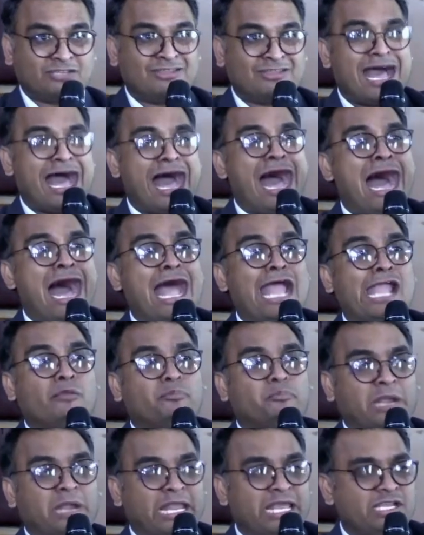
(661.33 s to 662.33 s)
how the high
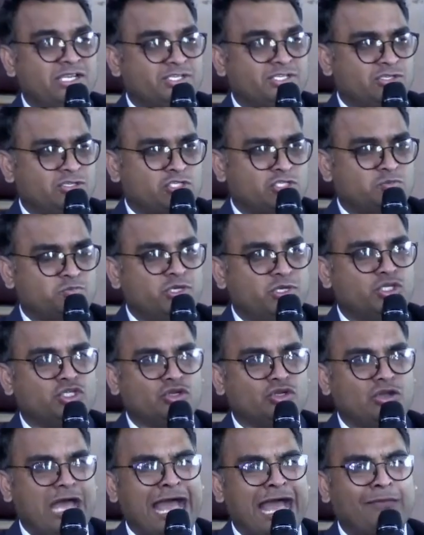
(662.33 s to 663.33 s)
places,
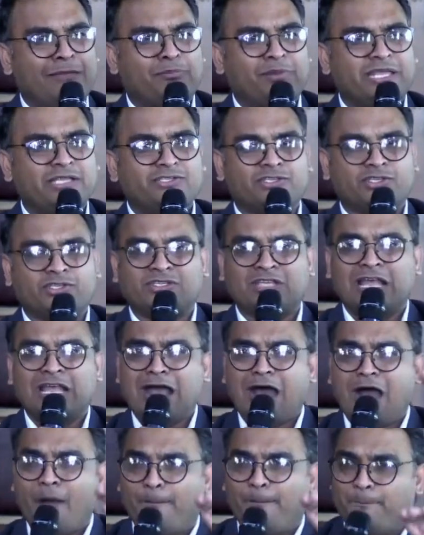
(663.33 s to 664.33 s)
spiritual high places,
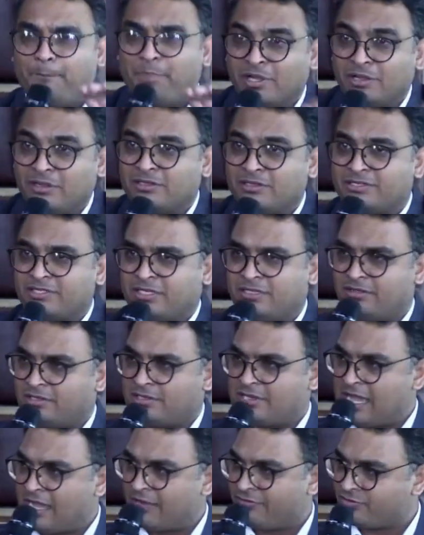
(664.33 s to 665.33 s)
are built in the
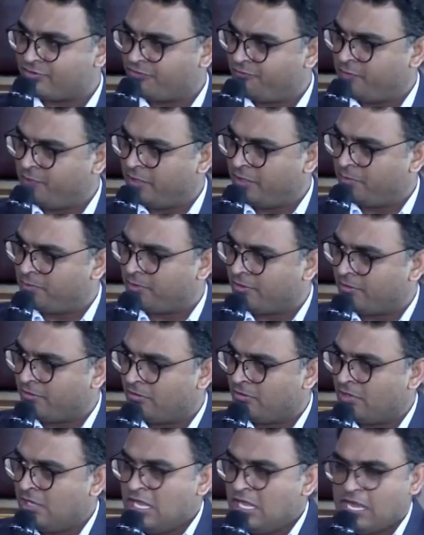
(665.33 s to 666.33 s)
lives of people.
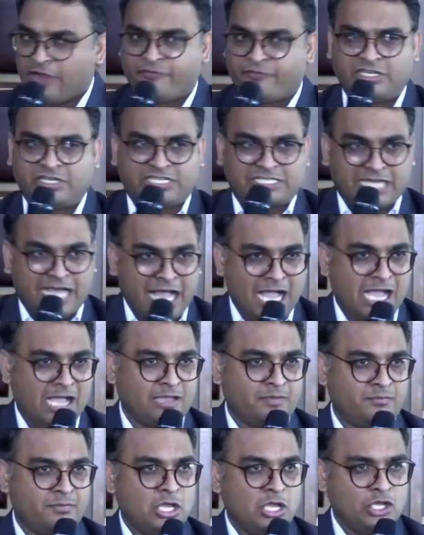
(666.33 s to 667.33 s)
Every
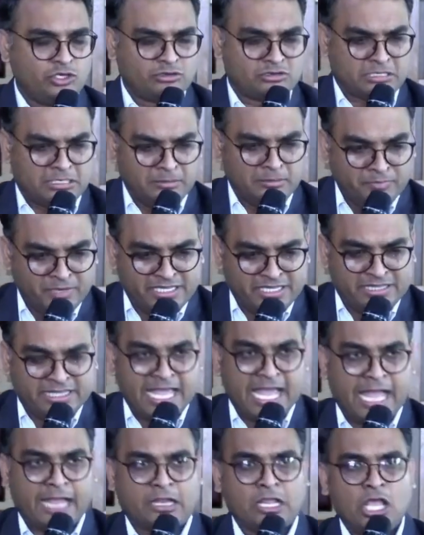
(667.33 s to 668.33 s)
time you commit
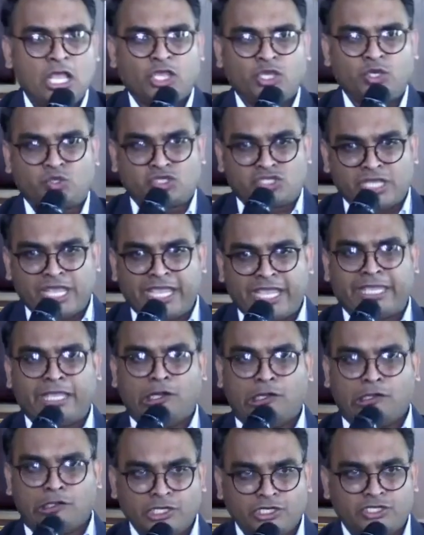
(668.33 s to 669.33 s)
that, you're
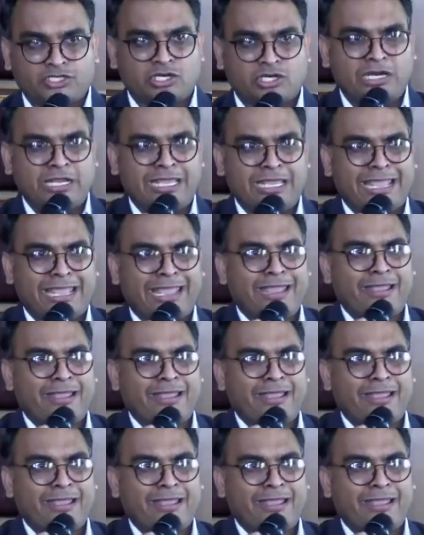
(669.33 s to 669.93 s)
taking literally